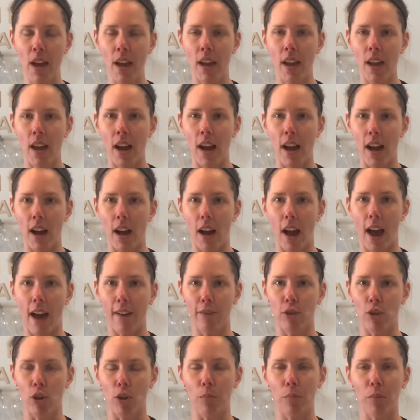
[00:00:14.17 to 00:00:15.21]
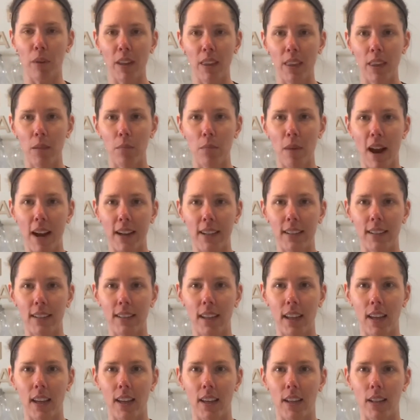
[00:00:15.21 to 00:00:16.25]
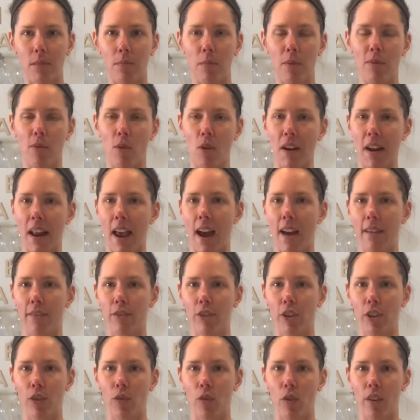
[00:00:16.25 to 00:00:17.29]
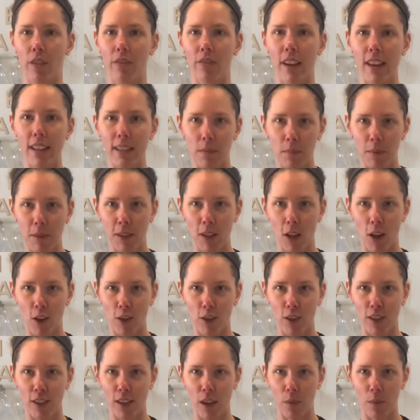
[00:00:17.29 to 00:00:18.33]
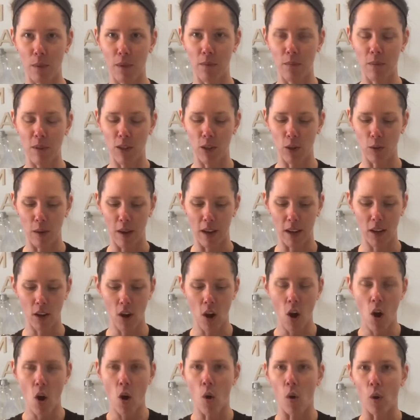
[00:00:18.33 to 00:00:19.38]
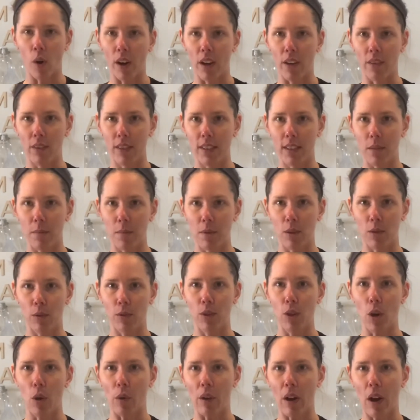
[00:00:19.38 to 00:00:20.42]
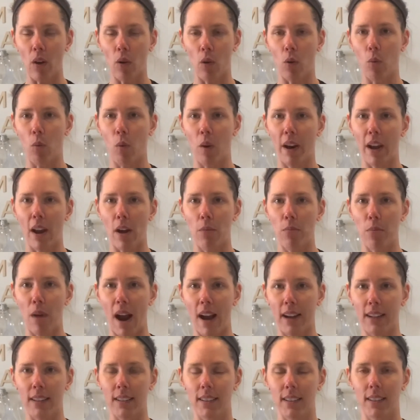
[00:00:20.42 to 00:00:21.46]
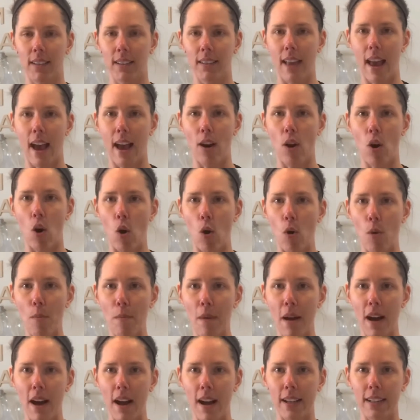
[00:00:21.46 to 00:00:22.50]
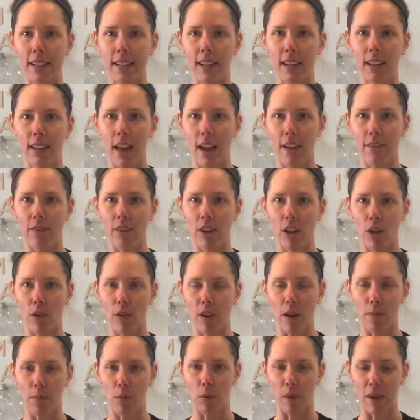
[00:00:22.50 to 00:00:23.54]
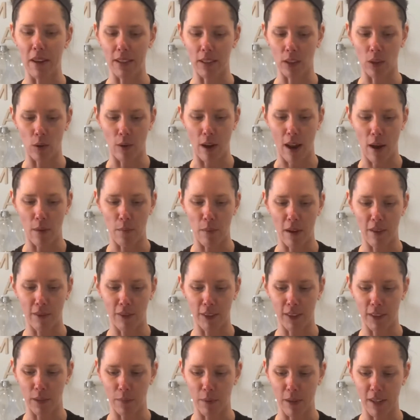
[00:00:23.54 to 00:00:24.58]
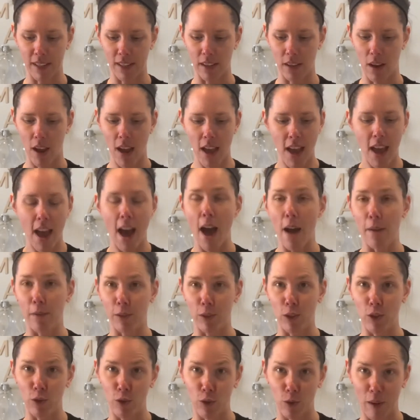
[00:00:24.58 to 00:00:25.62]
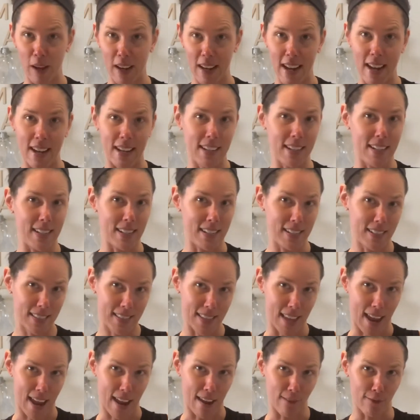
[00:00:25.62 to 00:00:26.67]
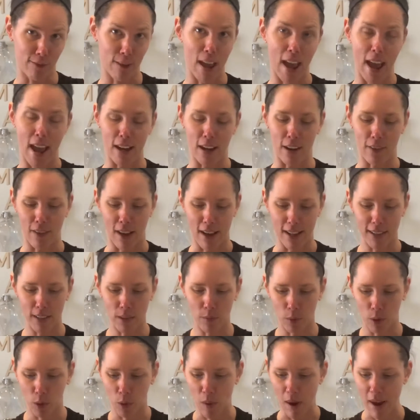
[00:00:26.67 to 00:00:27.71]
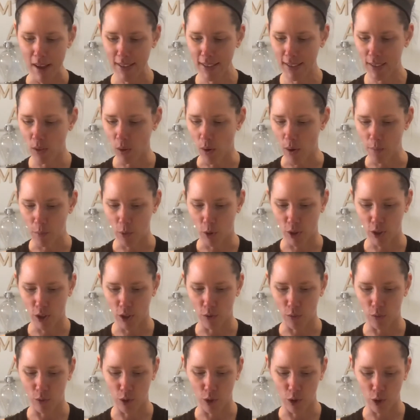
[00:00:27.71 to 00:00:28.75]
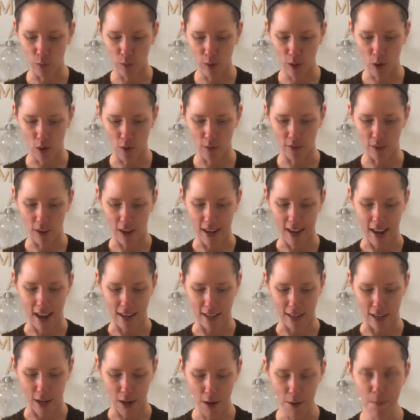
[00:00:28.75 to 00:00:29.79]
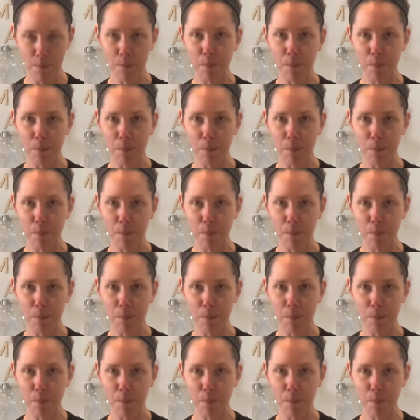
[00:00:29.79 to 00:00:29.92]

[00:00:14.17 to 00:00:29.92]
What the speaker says: after your breathing practices, before and after your face massages that we've been doing, or even some of those yoga or workout practices at home. I did a live video a couple weeks ago now, but for some reason I was new to it and it didn't save. And I've had some requests, so I'm going to do it over again here.